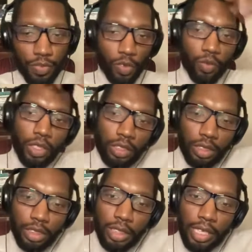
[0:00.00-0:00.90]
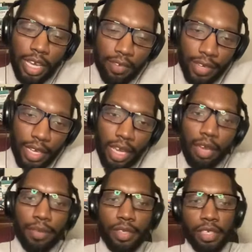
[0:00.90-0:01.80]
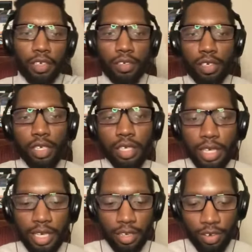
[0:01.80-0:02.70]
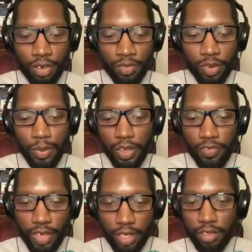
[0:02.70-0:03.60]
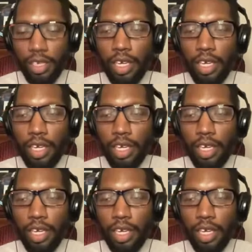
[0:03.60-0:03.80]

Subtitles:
Once you understand your everyday habits, then you start looking at your ripple effect.